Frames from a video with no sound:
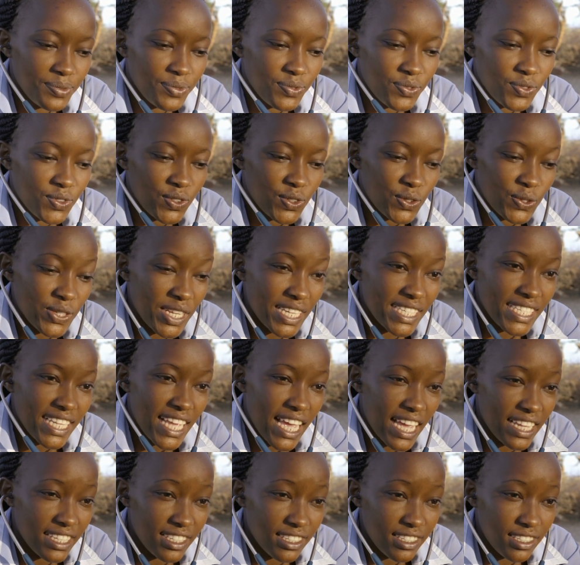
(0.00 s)
And so in
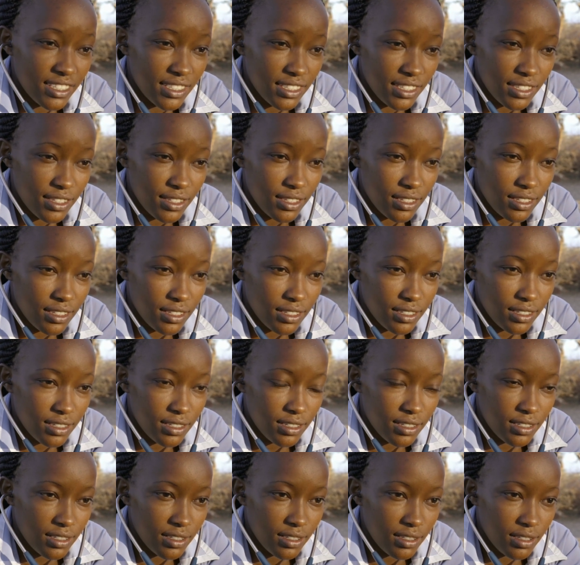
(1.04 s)
Kenya, one of the
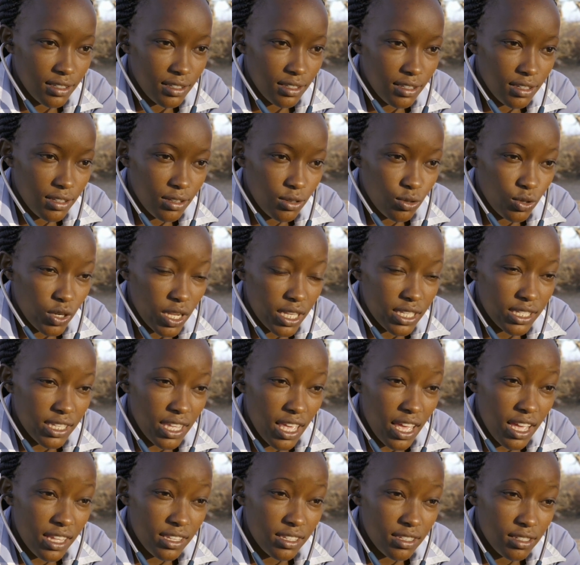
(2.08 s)
key issues that they
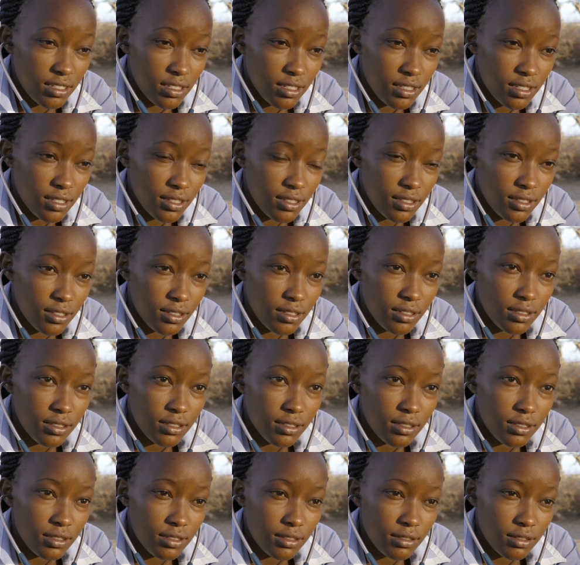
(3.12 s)
have right
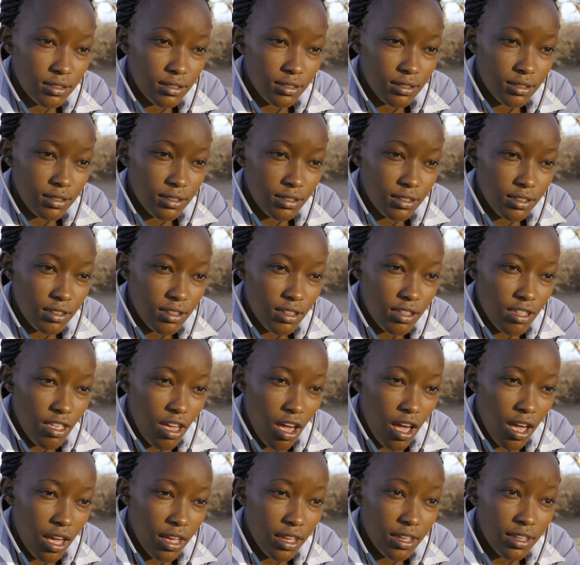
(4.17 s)
now is
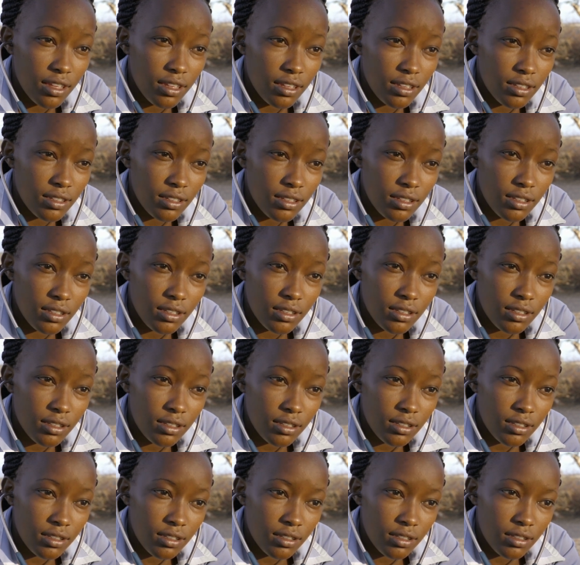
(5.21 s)
very long patient waiting
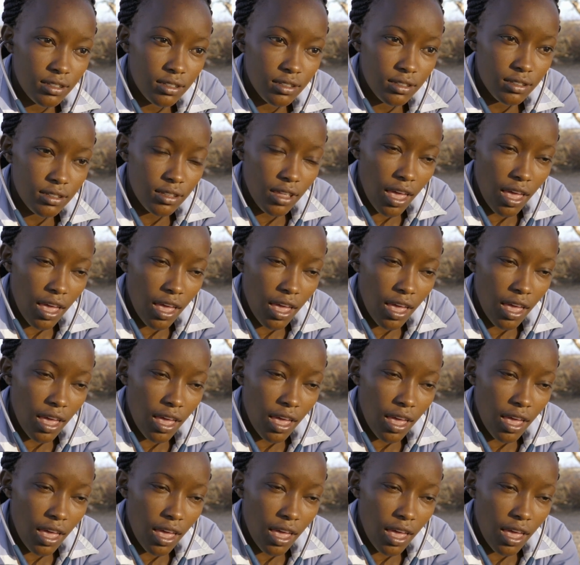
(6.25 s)
times.